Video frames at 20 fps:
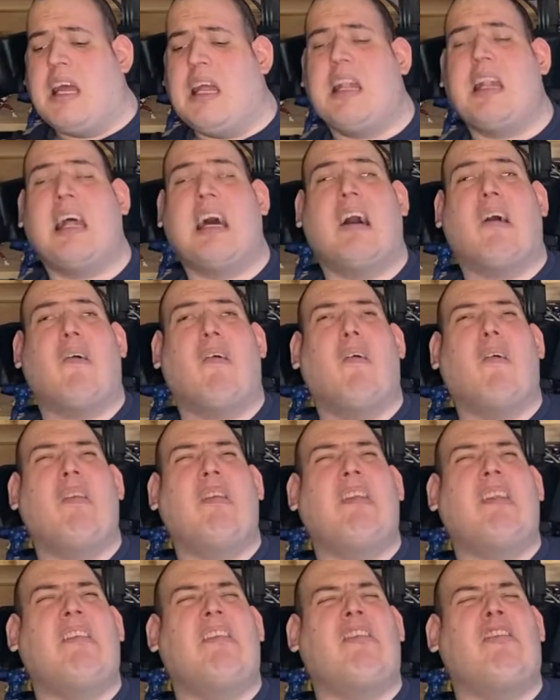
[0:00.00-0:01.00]
Now
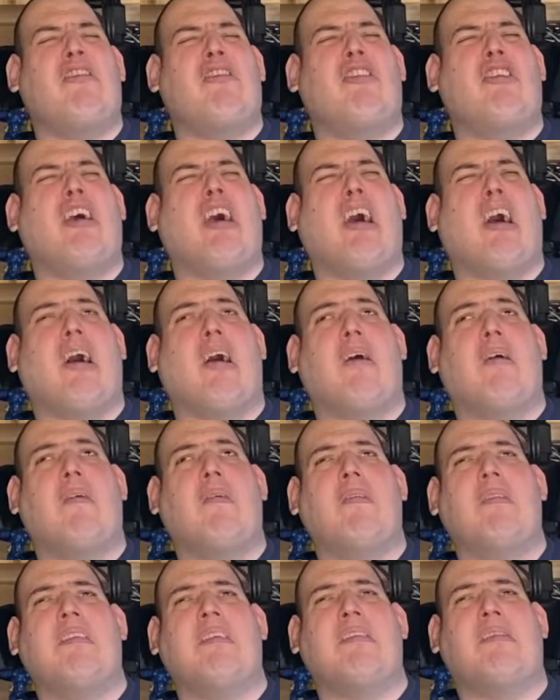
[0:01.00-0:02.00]
on the
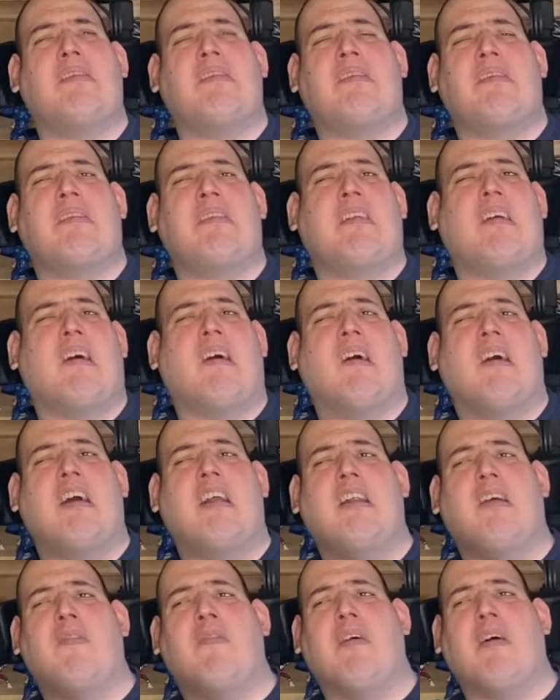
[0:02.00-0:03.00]
show, this is
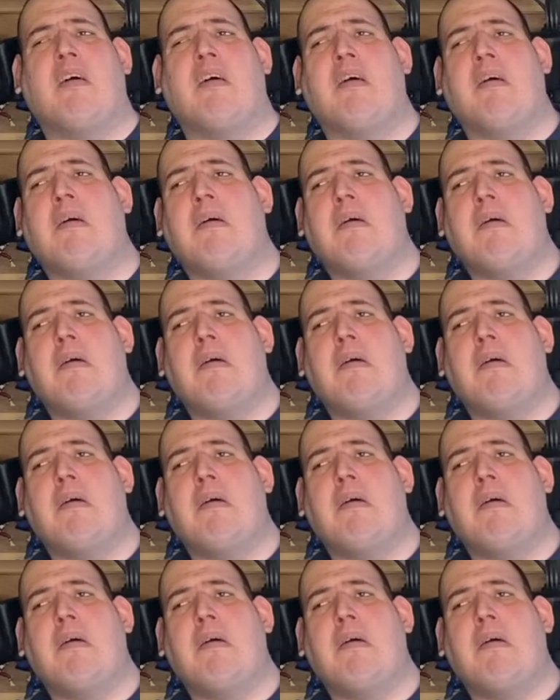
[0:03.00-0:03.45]
kind of a